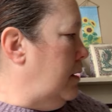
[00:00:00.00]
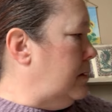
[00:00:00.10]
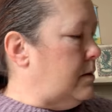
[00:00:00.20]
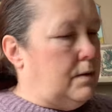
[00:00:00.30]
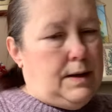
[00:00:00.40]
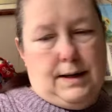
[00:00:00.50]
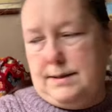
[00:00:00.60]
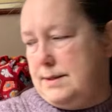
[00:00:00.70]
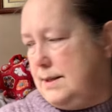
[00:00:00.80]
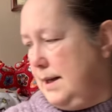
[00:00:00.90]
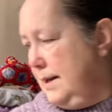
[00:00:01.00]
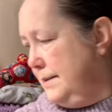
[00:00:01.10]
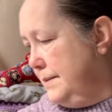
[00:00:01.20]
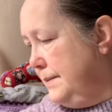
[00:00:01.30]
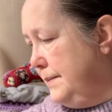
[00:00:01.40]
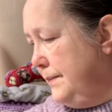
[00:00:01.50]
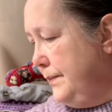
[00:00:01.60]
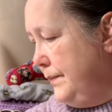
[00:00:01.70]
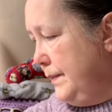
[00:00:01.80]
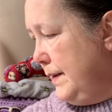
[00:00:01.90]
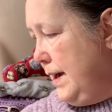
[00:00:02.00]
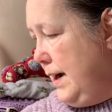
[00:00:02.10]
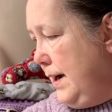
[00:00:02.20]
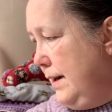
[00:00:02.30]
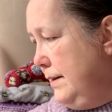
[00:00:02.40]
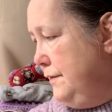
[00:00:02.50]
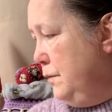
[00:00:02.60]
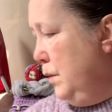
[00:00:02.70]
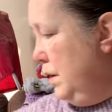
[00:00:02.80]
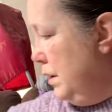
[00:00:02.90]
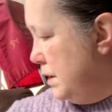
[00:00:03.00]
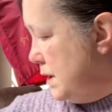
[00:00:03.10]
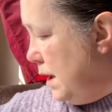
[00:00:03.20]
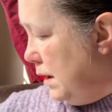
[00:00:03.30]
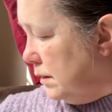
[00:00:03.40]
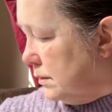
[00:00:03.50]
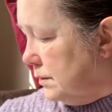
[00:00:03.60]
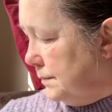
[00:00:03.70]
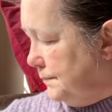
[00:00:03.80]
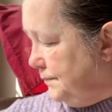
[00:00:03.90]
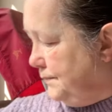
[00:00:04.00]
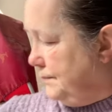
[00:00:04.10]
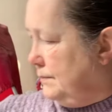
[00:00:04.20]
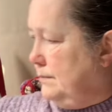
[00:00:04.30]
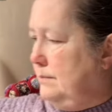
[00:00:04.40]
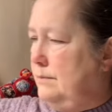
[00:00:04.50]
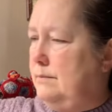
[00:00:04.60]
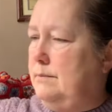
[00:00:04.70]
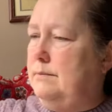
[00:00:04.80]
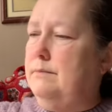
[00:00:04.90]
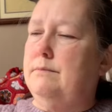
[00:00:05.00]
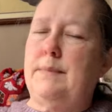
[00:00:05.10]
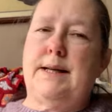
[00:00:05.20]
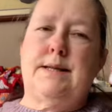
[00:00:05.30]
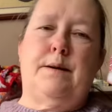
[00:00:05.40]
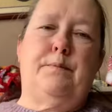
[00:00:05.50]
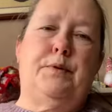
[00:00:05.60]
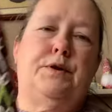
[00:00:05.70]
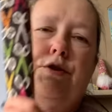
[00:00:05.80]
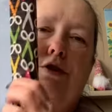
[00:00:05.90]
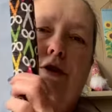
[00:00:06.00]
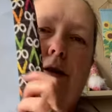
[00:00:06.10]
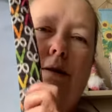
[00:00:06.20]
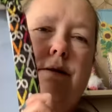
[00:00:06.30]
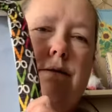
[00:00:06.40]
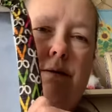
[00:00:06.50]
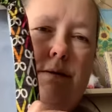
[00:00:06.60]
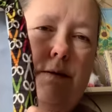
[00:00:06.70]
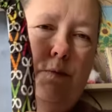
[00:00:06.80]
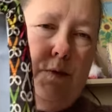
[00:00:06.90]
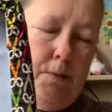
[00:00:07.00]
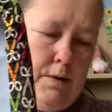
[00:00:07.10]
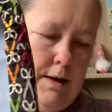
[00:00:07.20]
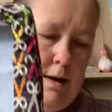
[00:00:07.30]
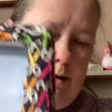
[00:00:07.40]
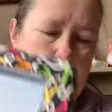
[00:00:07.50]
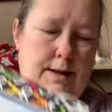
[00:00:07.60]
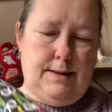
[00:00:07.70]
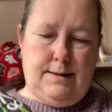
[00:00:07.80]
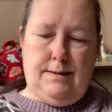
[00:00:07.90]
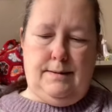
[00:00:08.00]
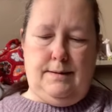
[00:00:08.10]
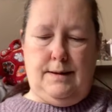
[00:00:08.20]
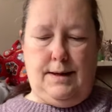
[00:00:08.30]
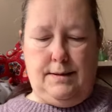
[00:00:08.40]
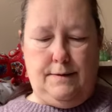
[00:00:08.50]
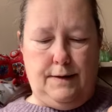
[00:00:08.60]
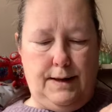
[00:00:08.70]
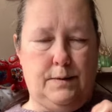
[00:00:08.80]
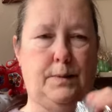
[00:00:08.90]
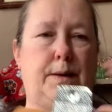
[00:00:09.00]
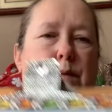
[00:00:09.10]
So that's that. I've worked on my temperature chart. I was working on this at the end of last week,